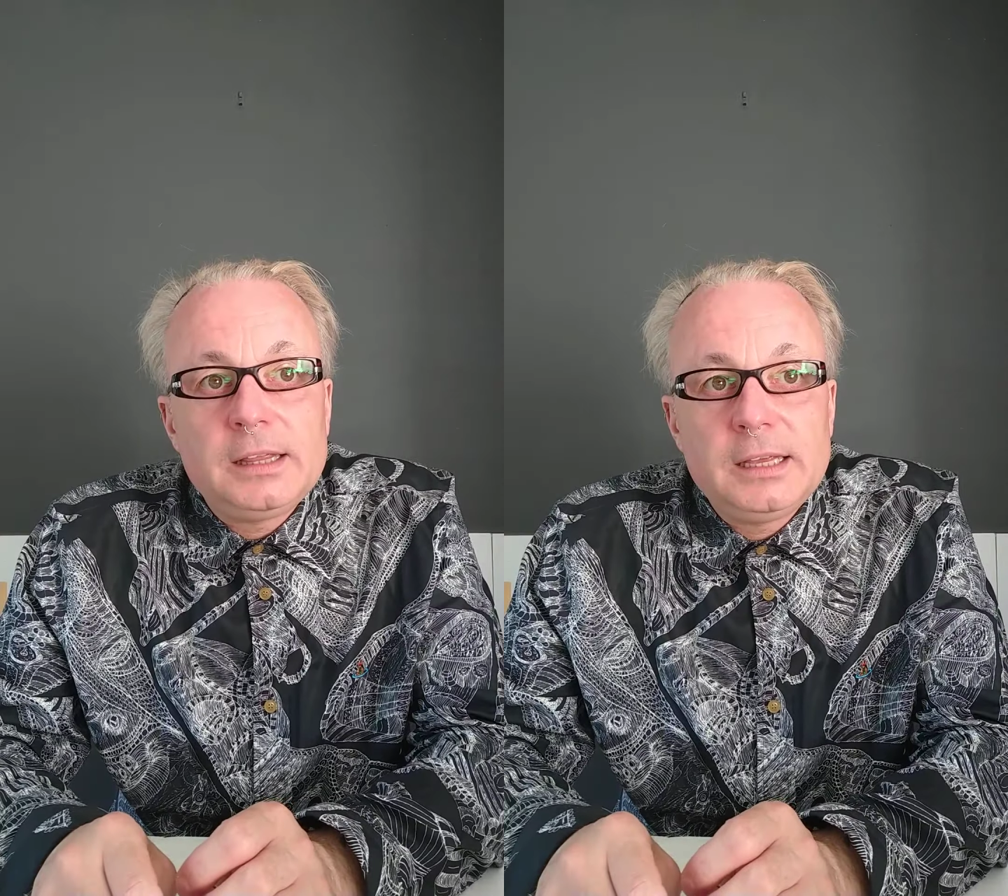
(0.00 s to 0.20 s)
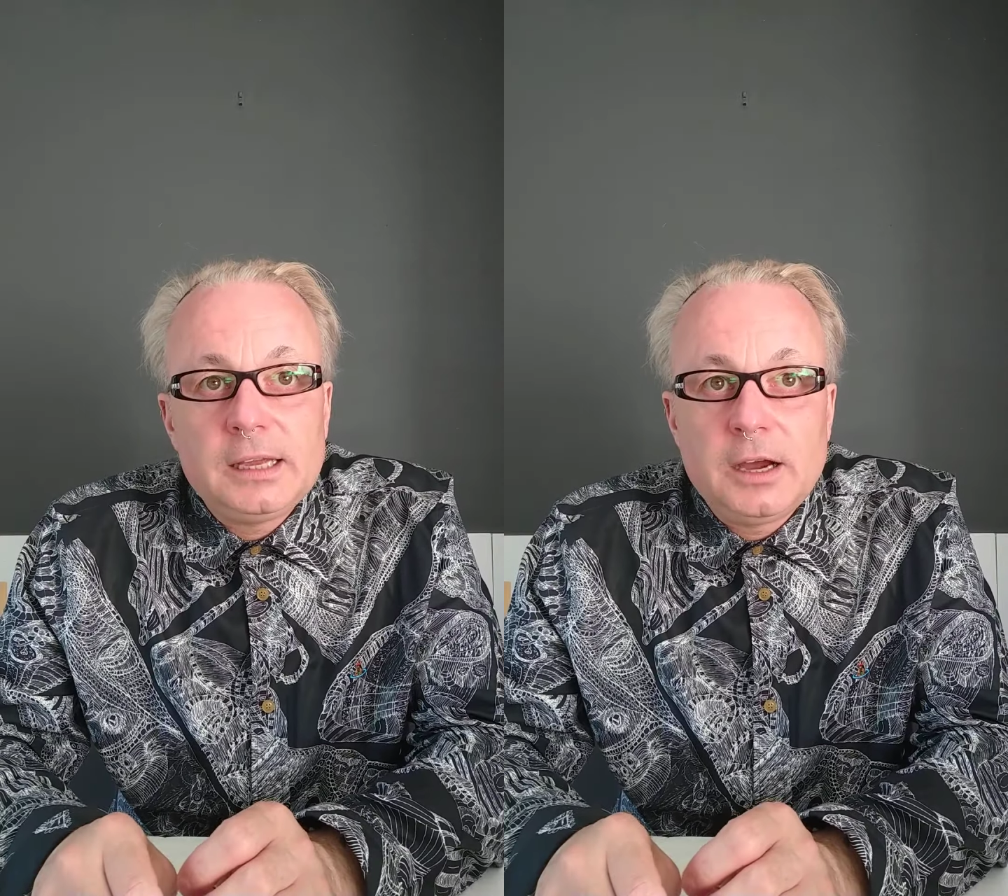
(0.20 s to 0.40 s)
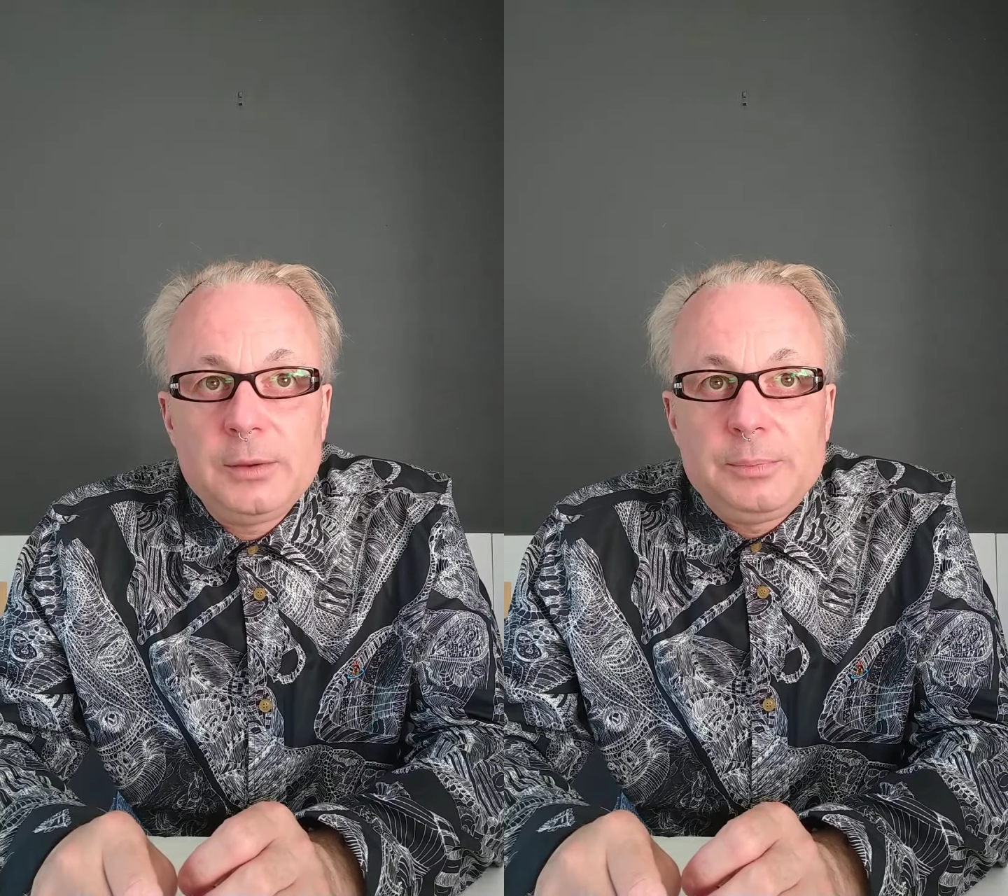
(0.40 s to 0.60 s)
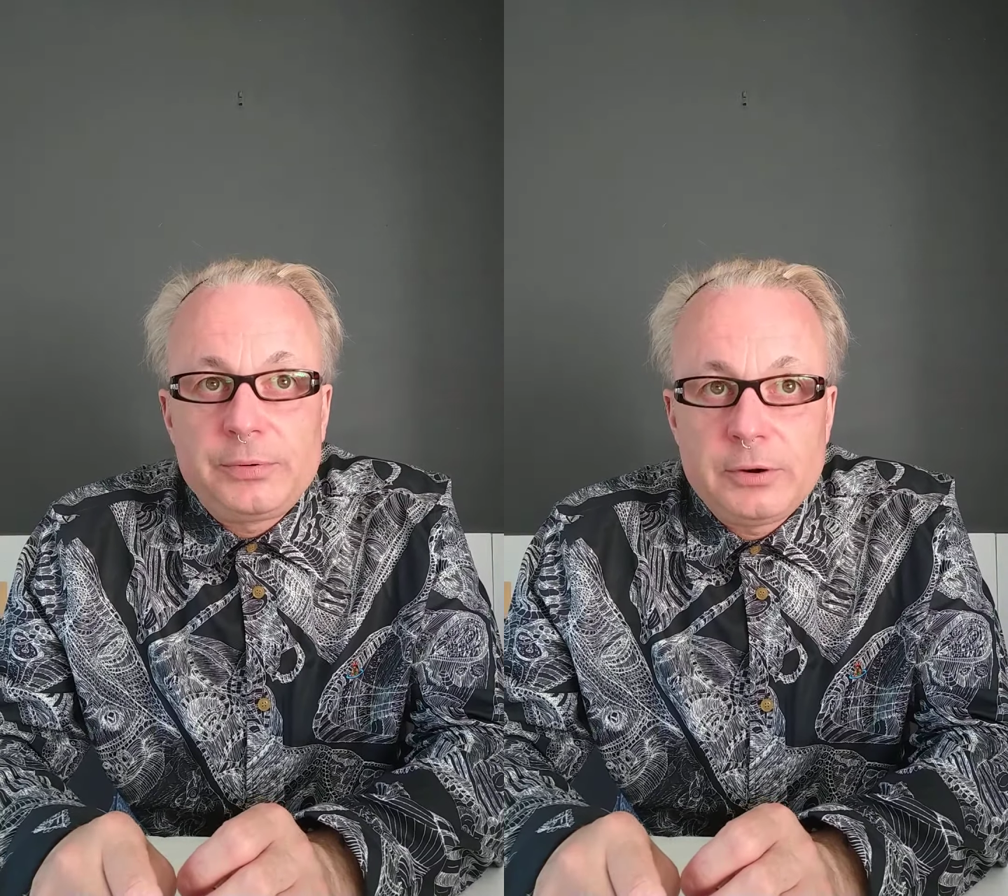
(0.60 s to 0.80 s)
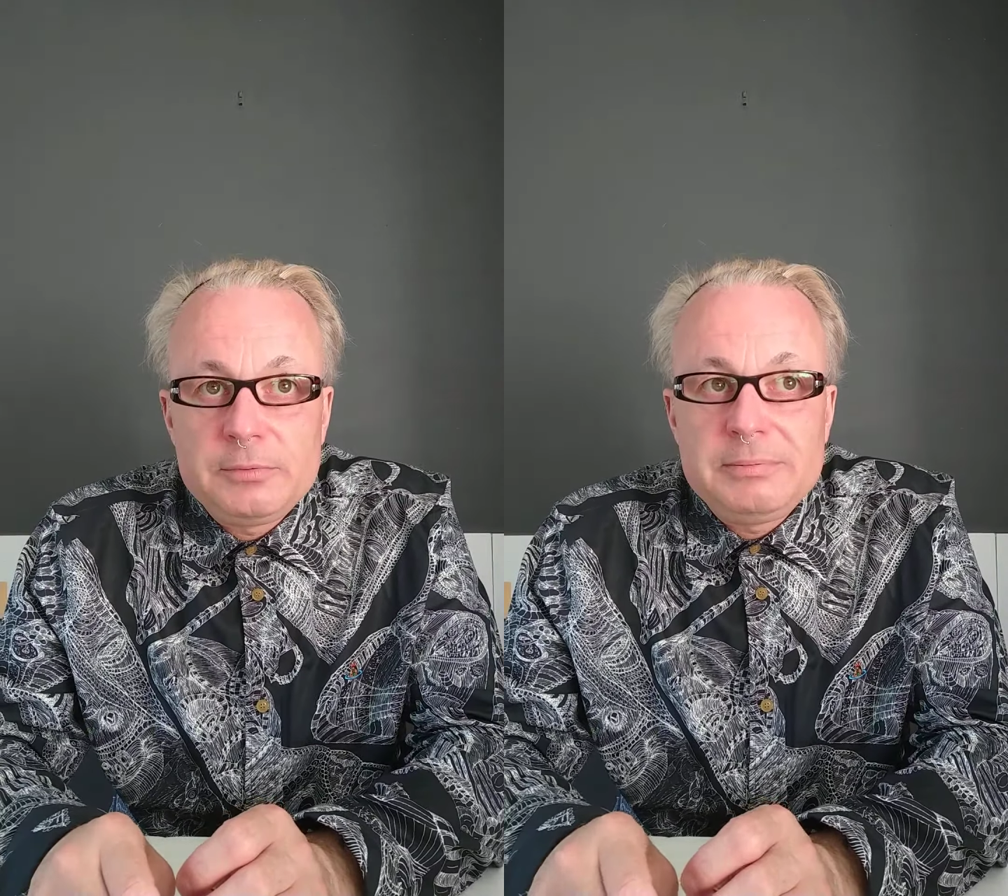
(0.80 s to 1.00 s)
think I
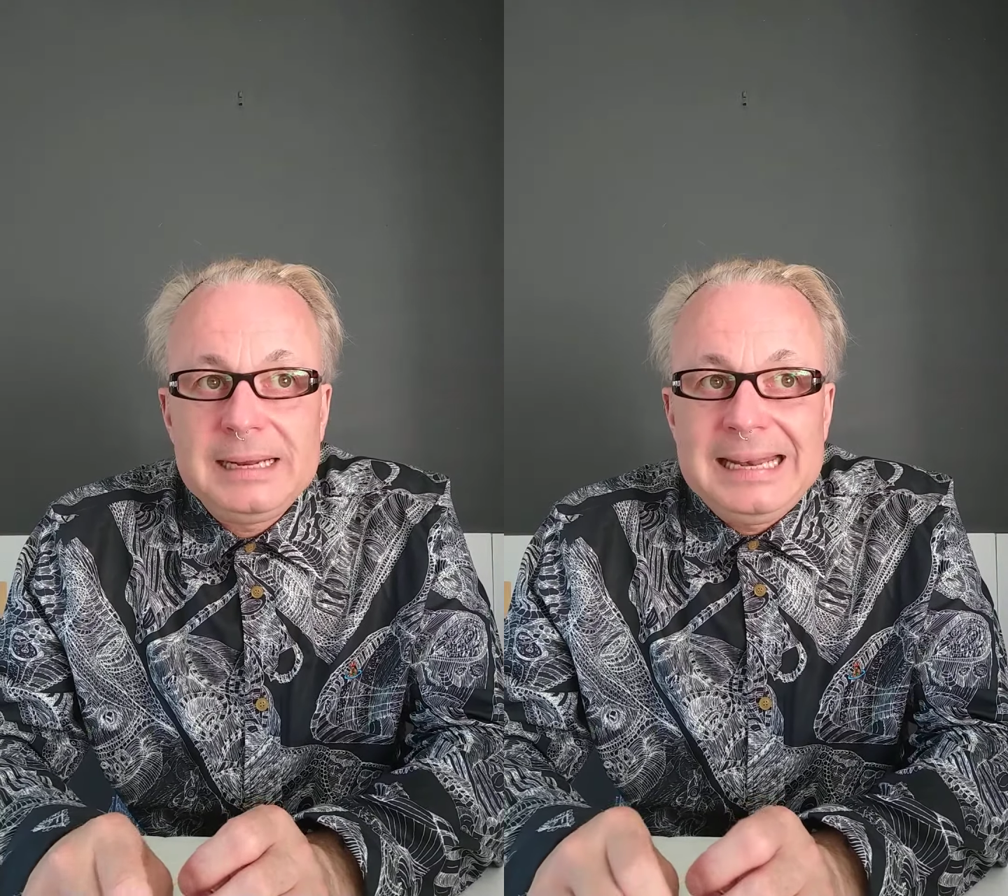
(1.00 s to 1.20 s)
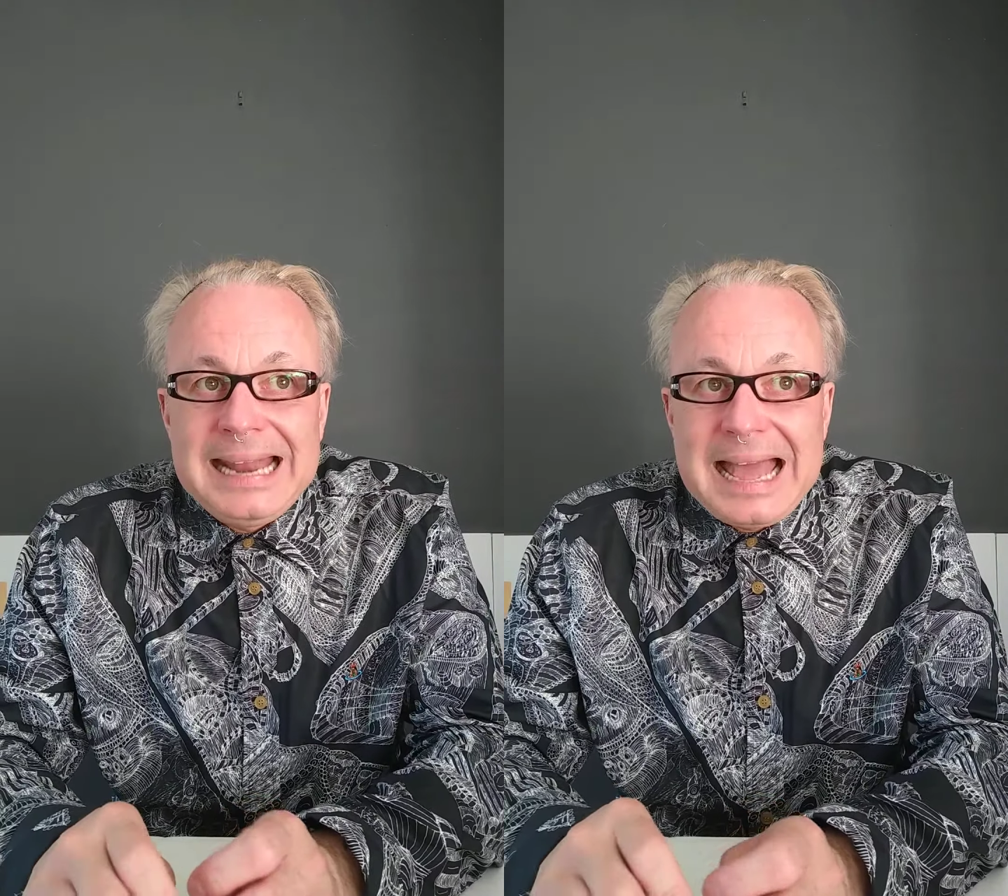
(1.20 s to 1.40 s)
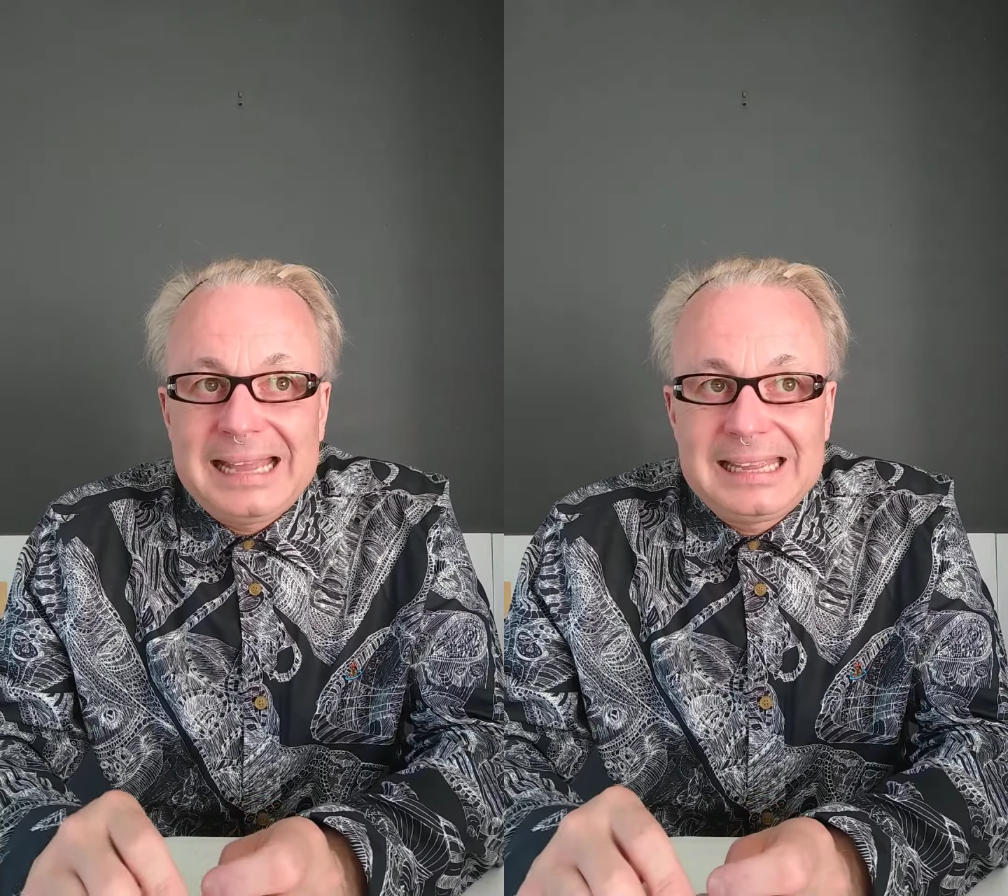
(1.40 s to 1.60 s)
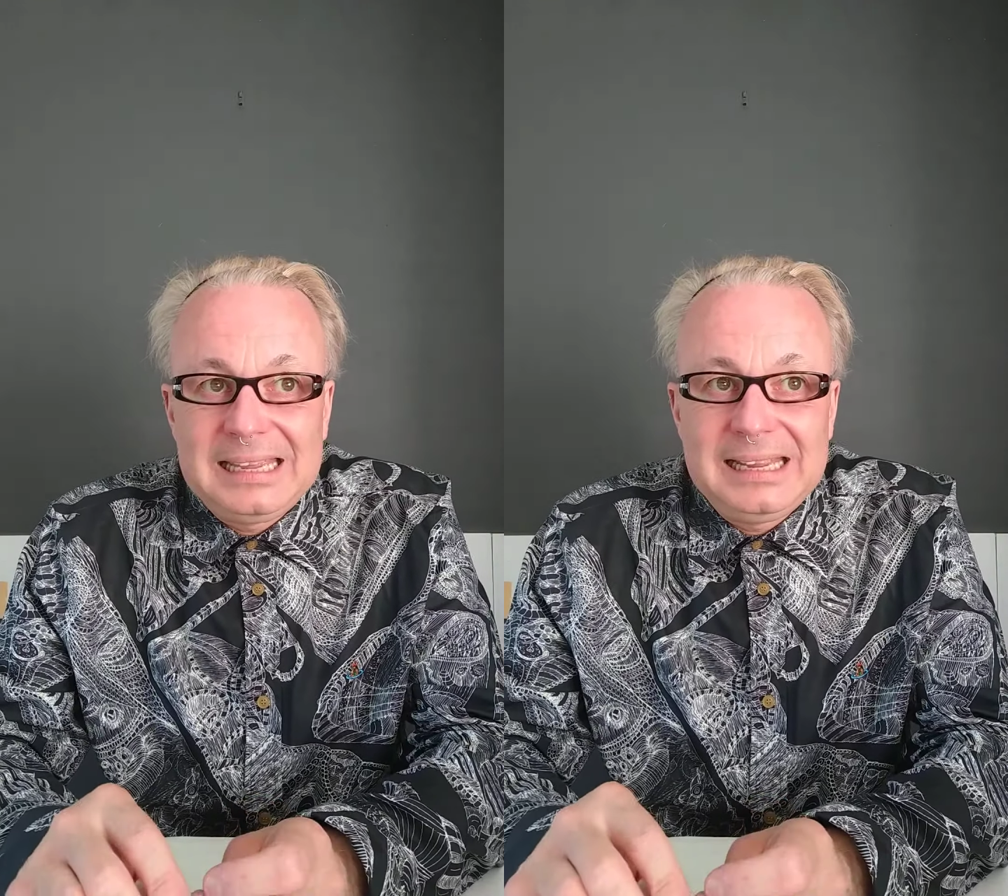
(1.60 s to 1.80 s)
probably lack